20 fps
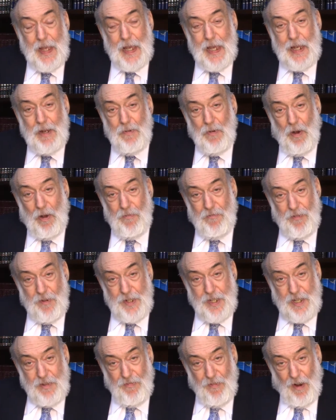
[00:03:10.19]
He wrote for
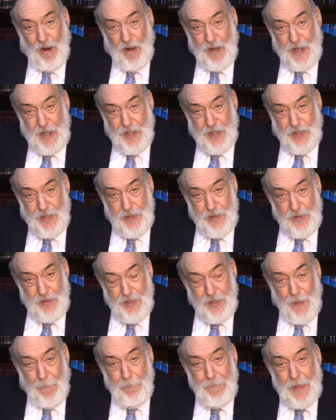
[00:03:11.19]
Sephardic
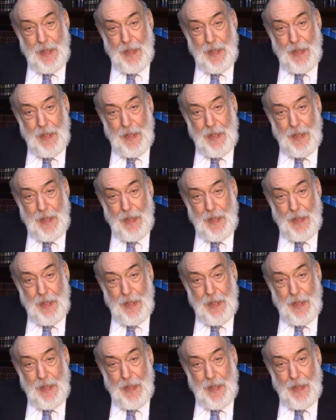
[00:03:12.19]
Jews.